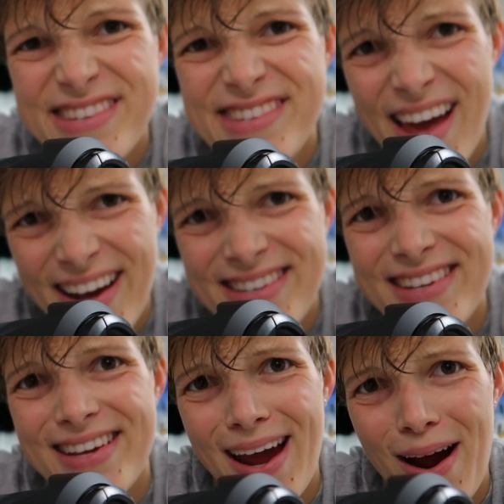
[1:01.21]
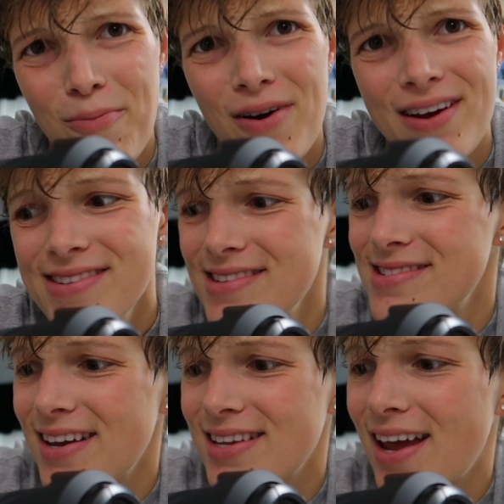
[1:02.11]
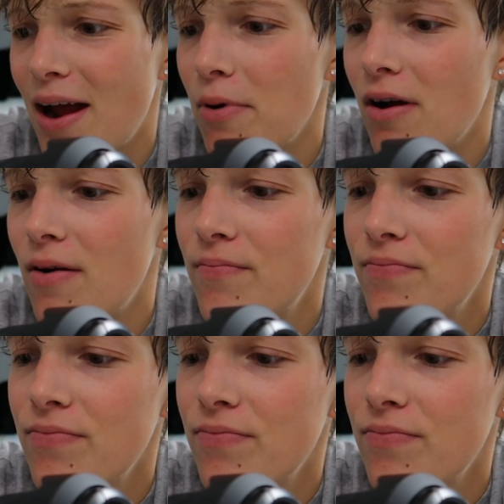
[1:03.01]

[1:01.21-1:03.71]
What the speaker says: sexy camera. It's the sexy camera.